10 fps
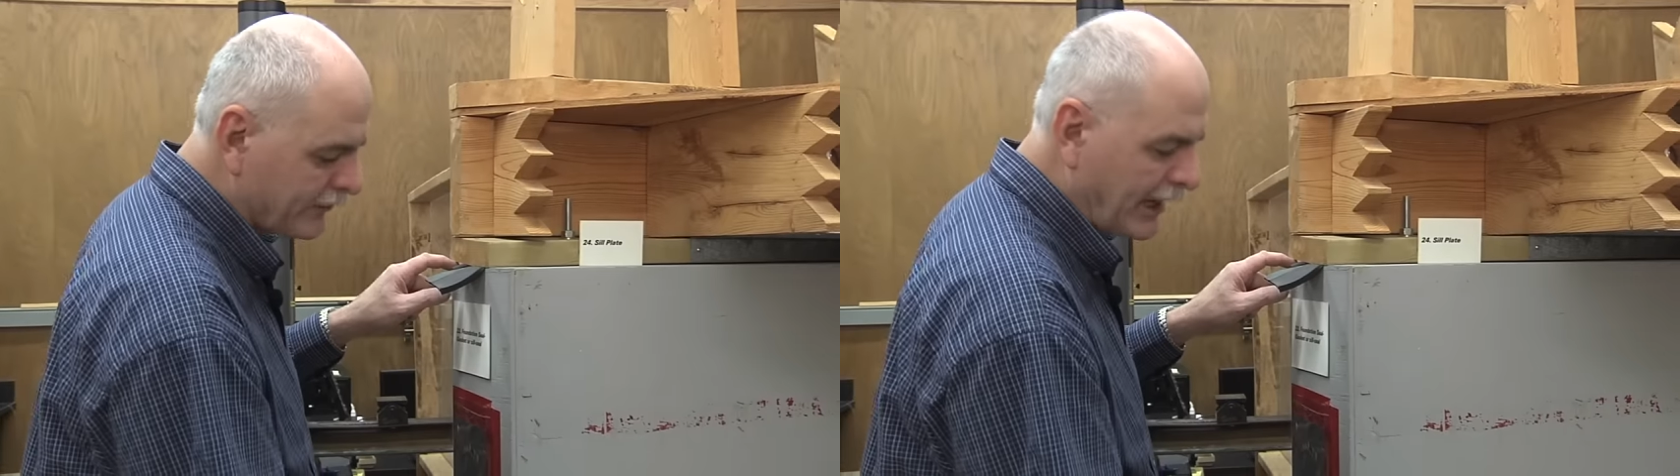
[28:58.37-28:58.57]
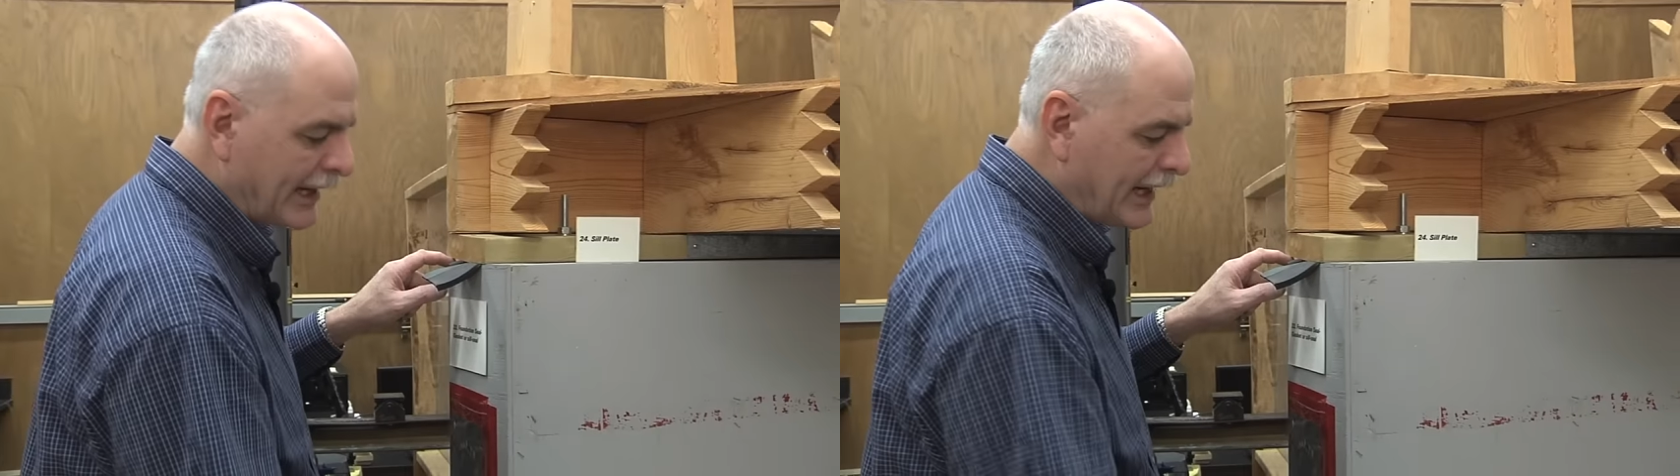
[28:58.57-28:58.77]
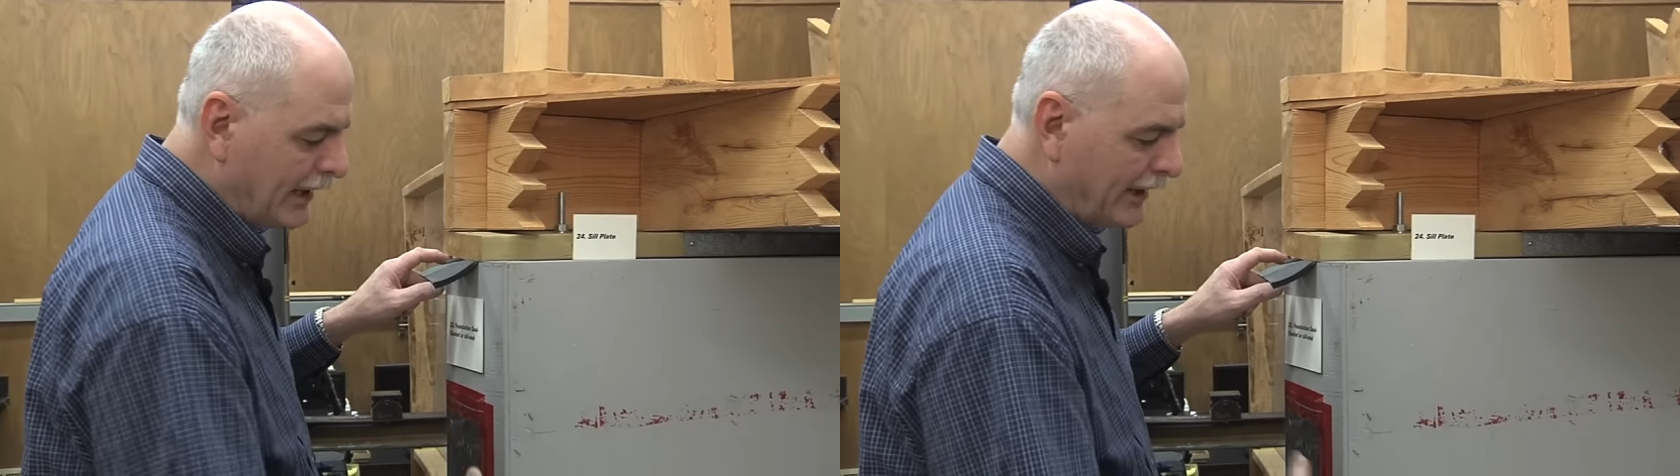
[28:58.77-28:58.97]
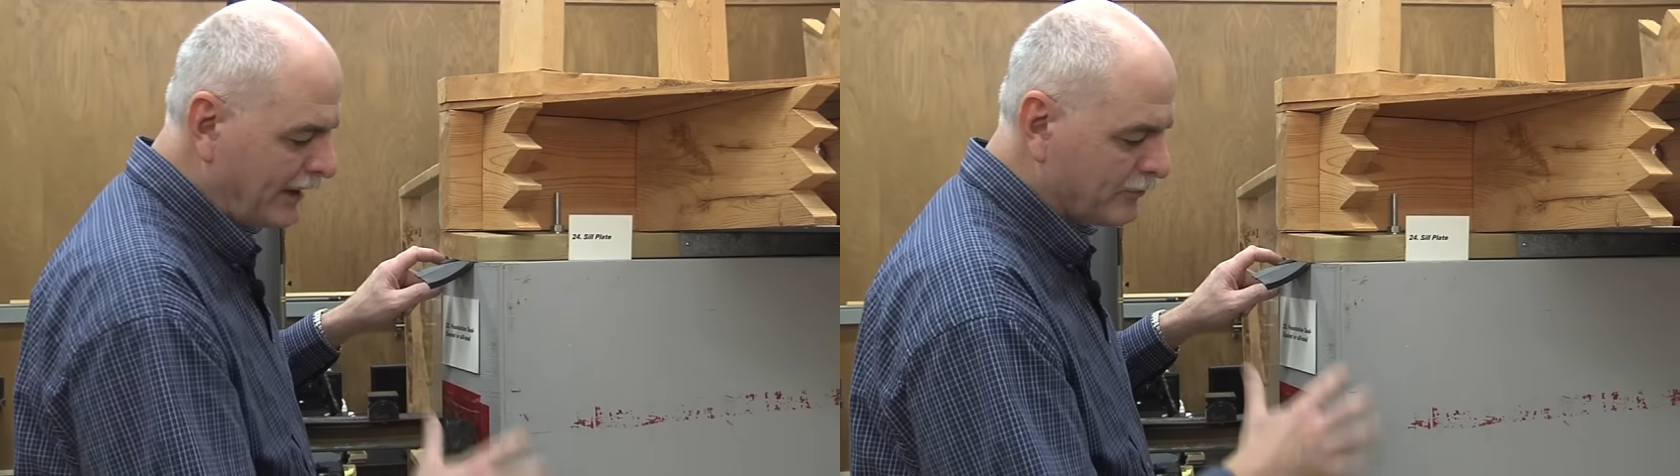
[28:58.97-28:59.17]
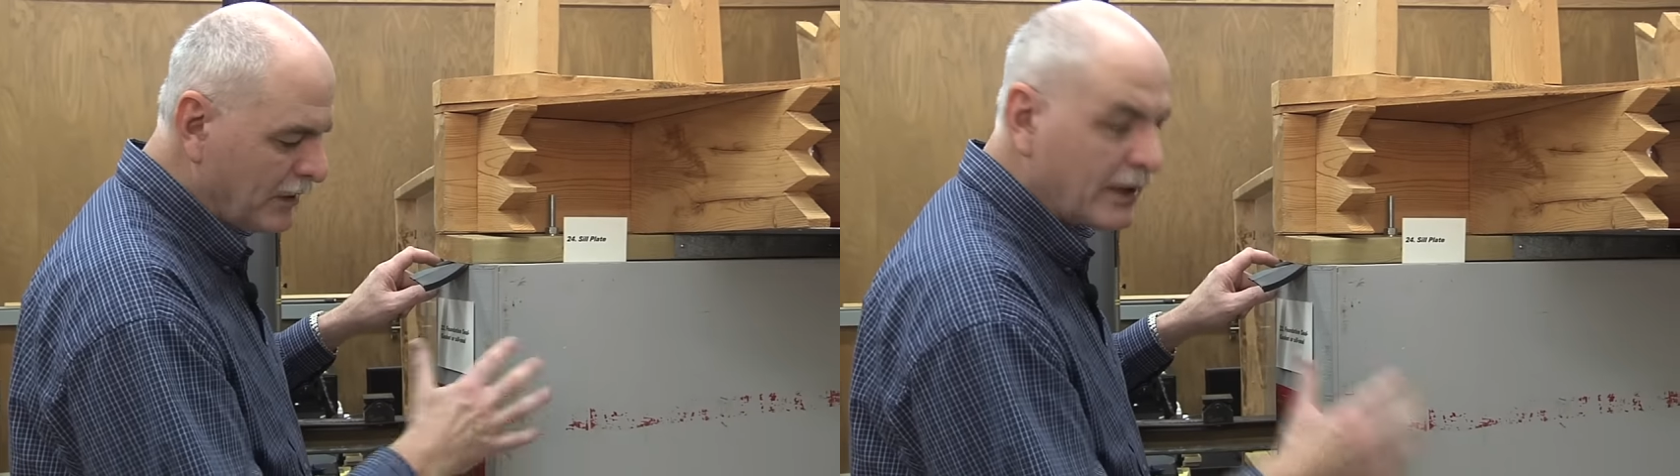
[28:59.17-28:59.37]
to say, again, it
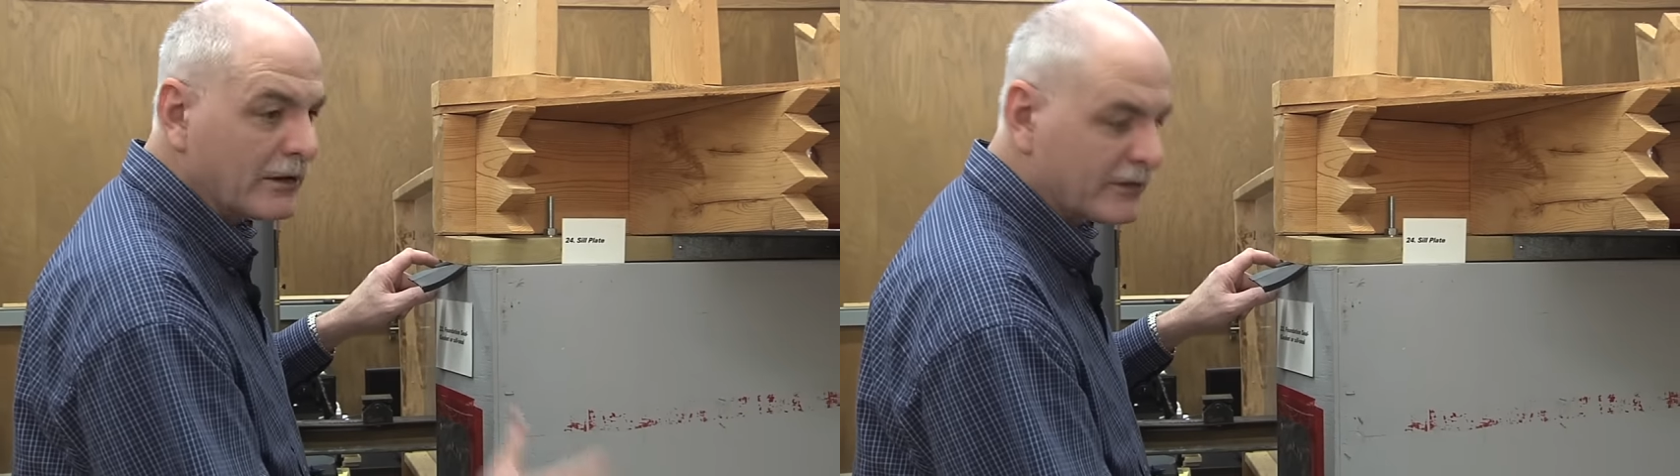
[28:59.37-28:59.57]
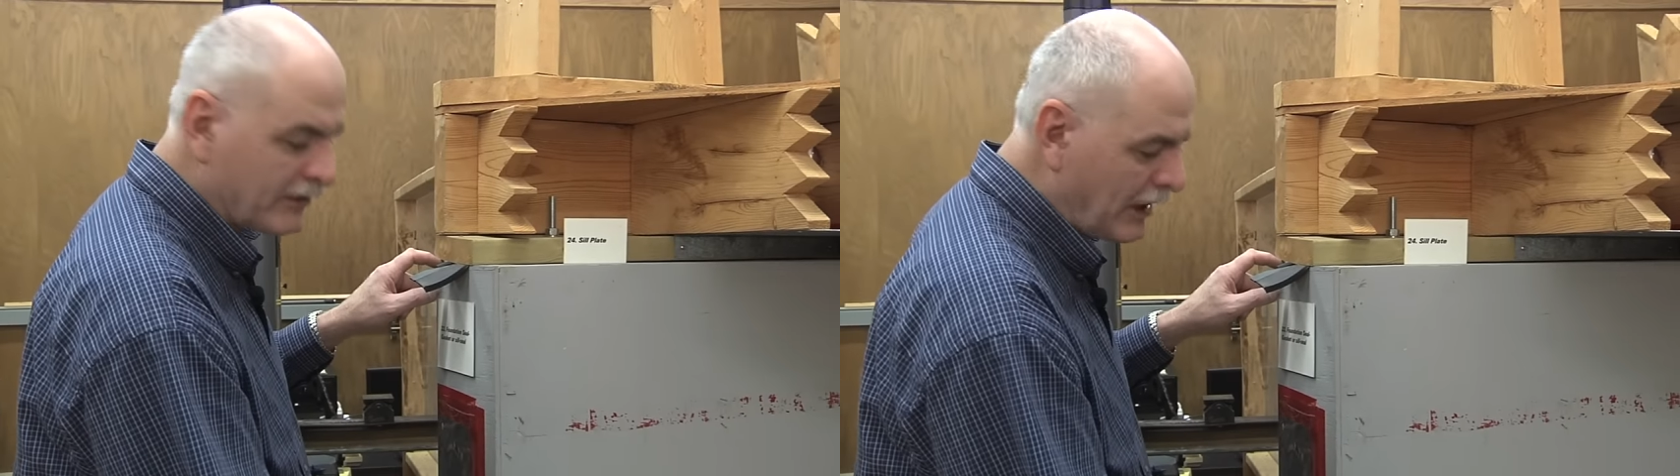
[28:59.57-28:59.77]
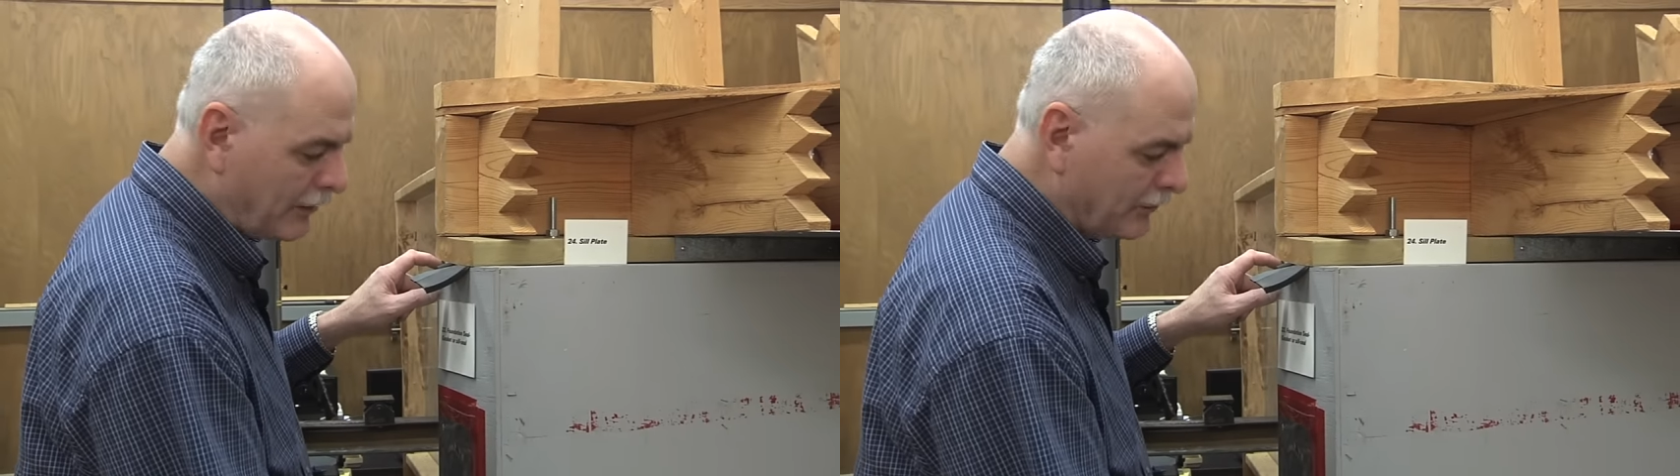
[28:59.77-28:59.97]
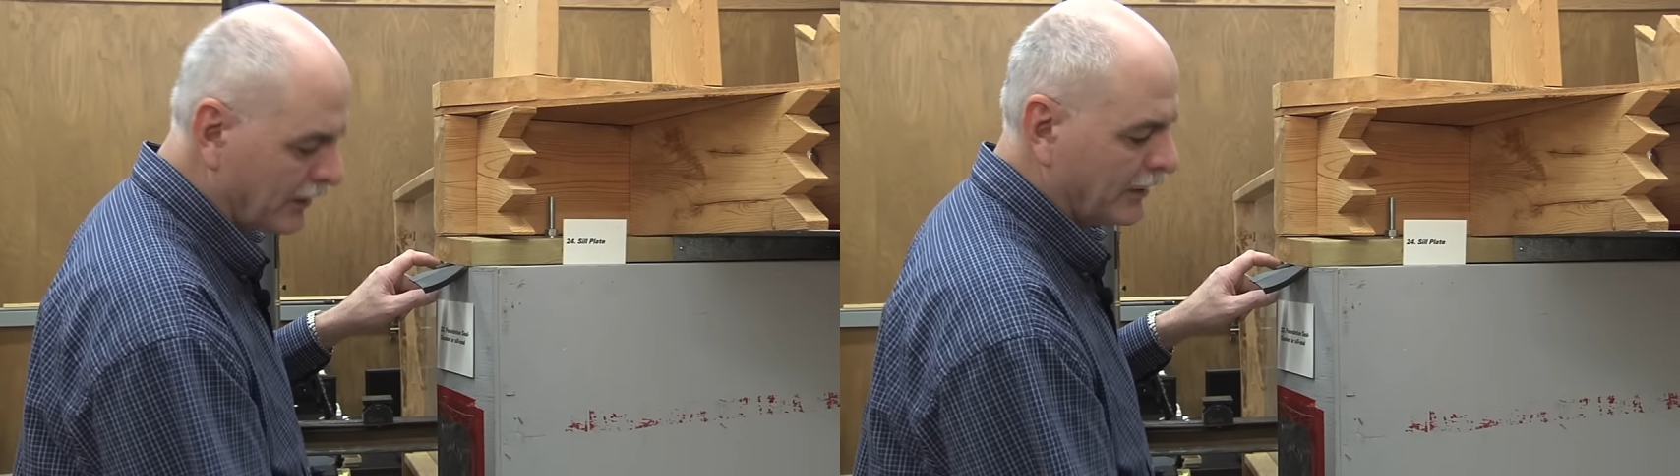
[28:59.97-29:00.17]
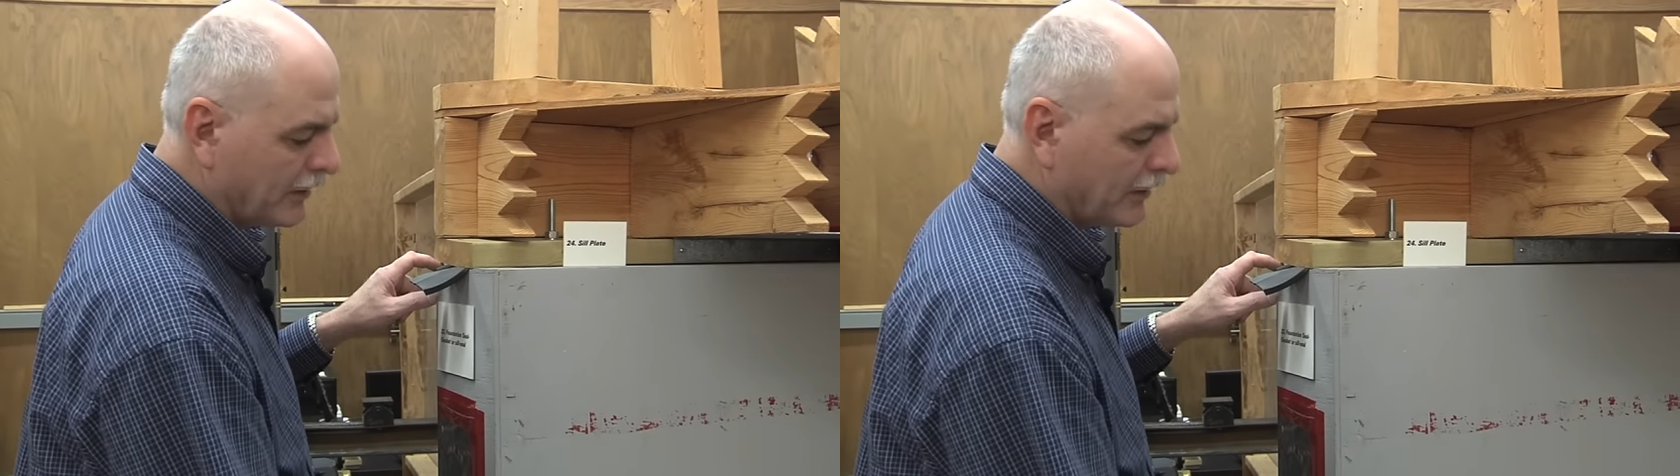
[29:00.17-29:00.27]
has many of the same